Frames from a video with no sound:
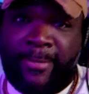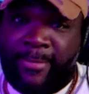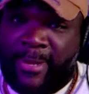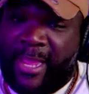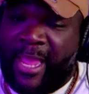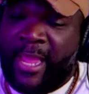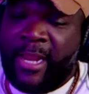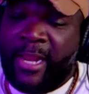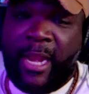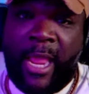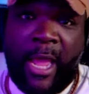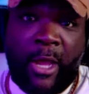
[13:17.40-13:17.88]

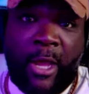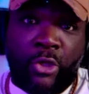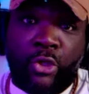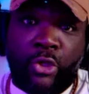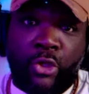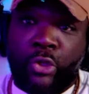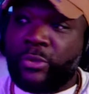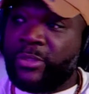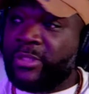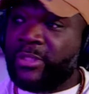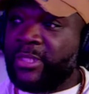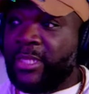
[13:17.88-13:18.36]
and now
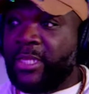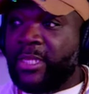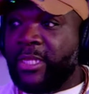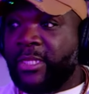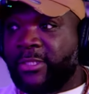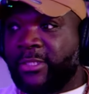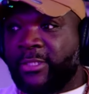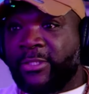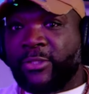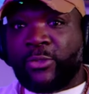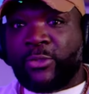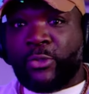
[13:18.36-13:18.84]
you see
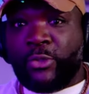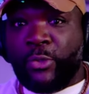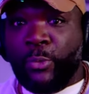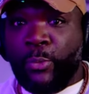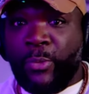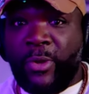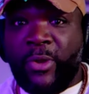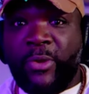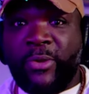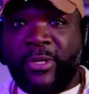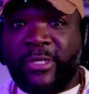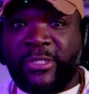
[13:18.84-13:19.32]
his
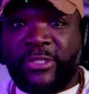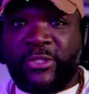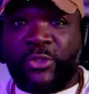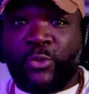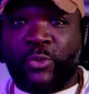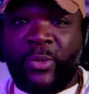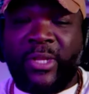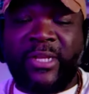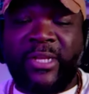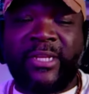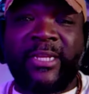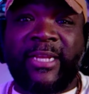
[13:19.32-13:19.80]
career is
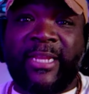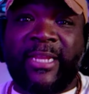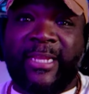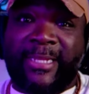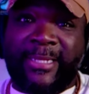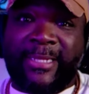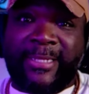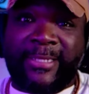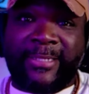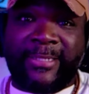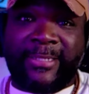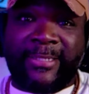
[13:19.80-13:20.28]
dwindling.
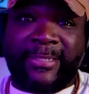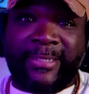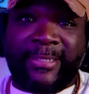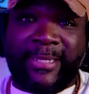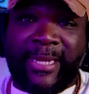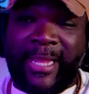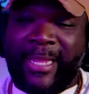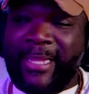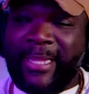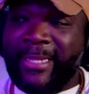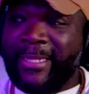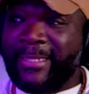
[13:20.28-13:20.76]

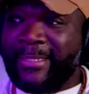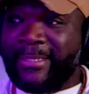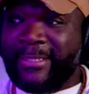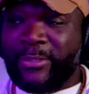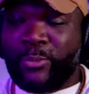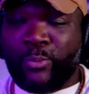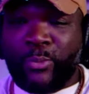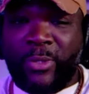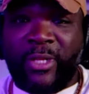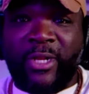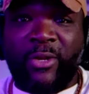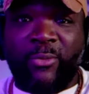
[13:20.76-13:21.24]
Like, it's
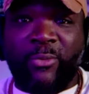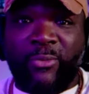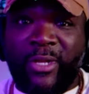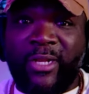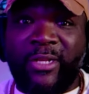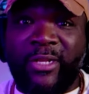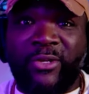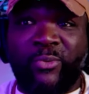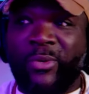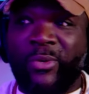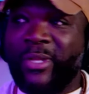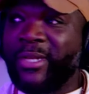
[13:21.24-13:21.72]
really,
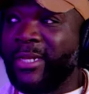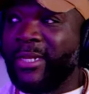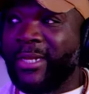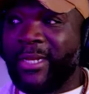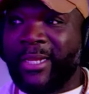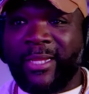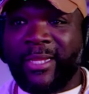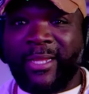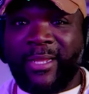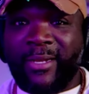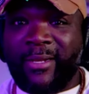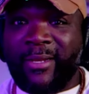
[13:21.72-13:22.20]
really
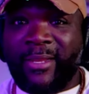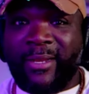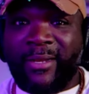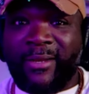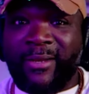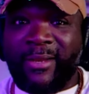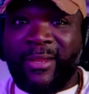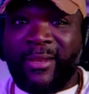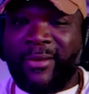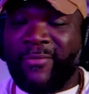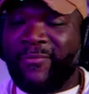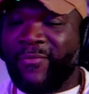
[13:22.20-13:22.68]
dwindling
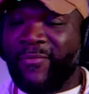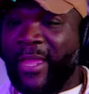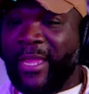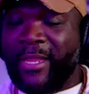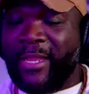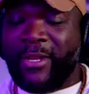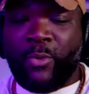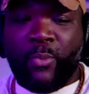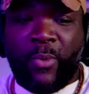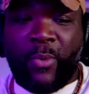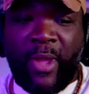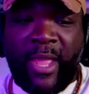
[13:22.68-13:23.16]
and
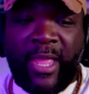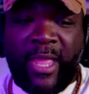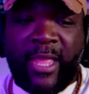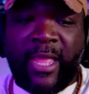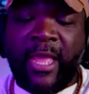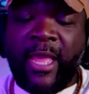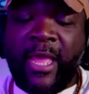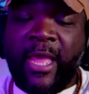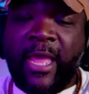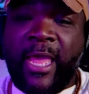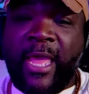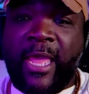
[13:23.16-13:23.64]
fading away.
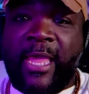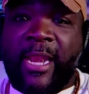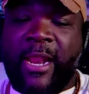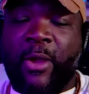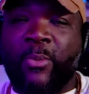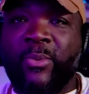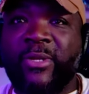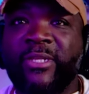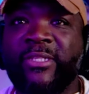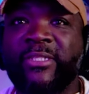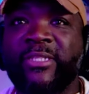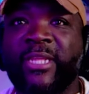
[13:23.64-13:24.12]
And I
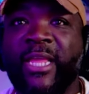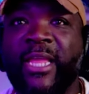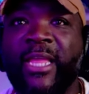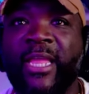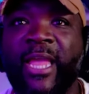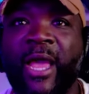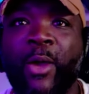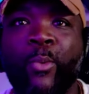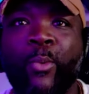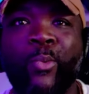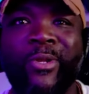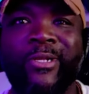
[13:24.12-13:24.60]

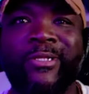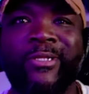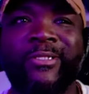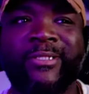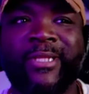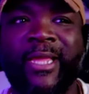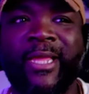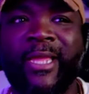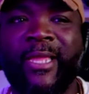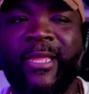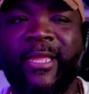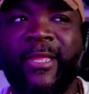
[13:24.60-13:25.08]
wouldn't
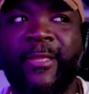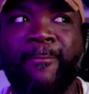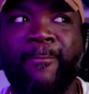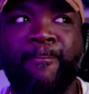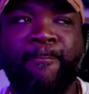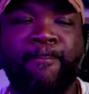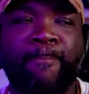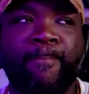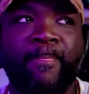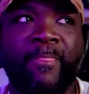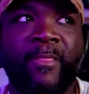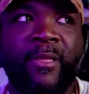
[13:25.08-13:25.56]
say
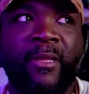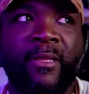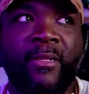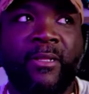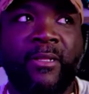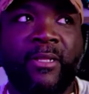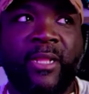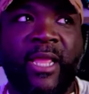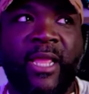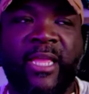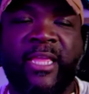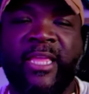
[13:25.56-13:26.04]

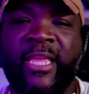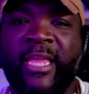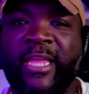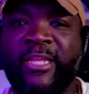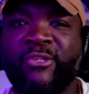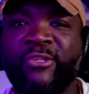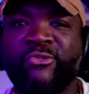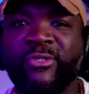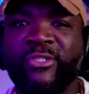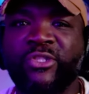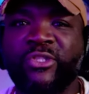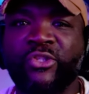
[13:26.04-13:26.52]
that
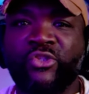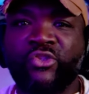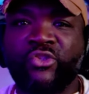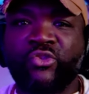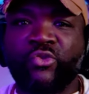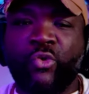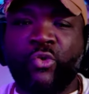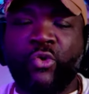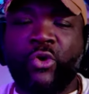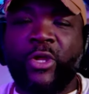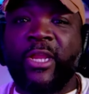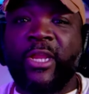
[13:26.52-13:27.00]
Kendrick
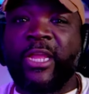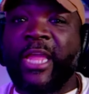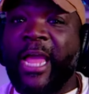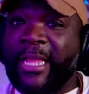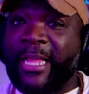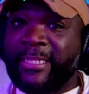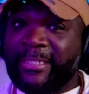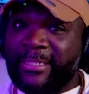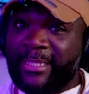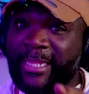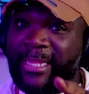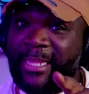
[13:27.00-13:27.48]
destroyed it. I
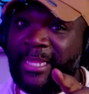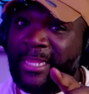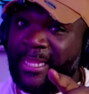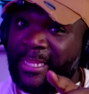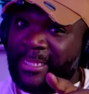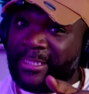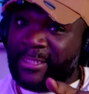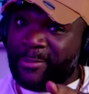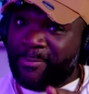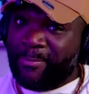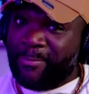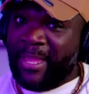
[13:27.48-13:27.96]
say he
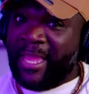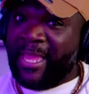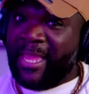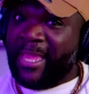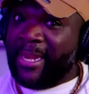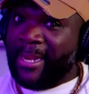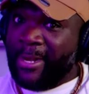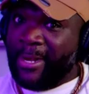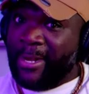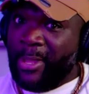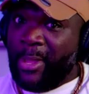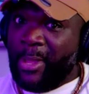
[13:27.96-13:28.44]

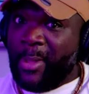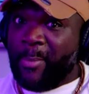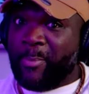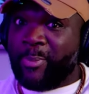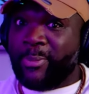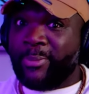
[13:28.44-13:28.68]
sped it up.